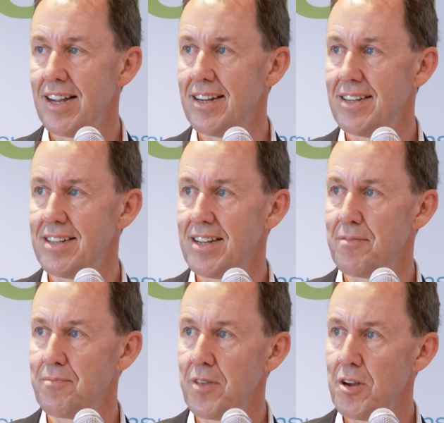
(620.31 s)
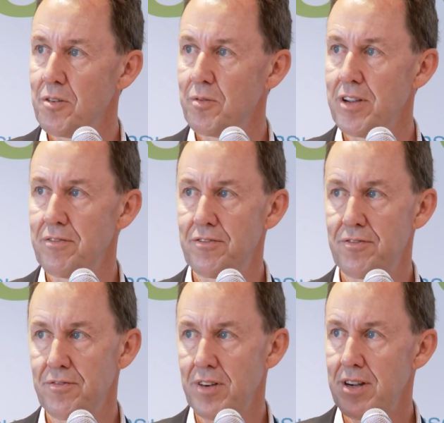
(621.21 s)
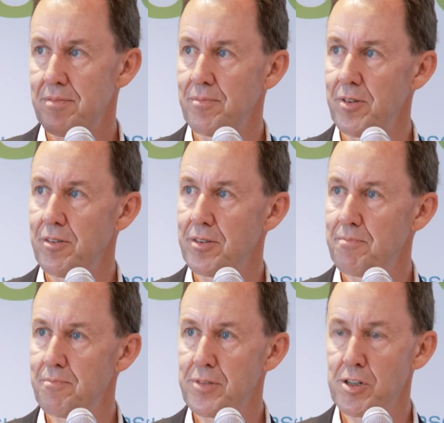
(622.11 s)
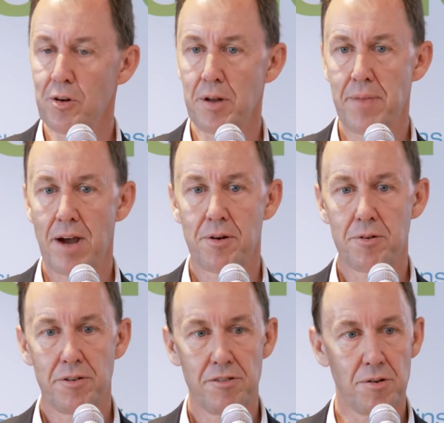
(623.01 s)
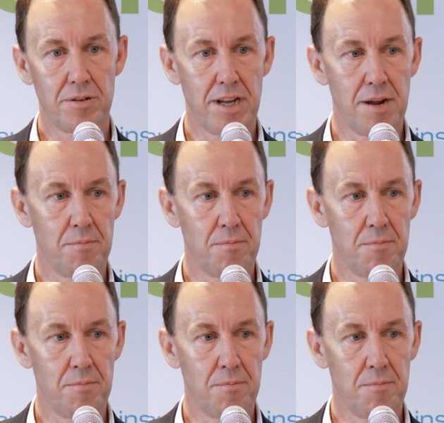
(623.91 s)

And we've got solar power, we've got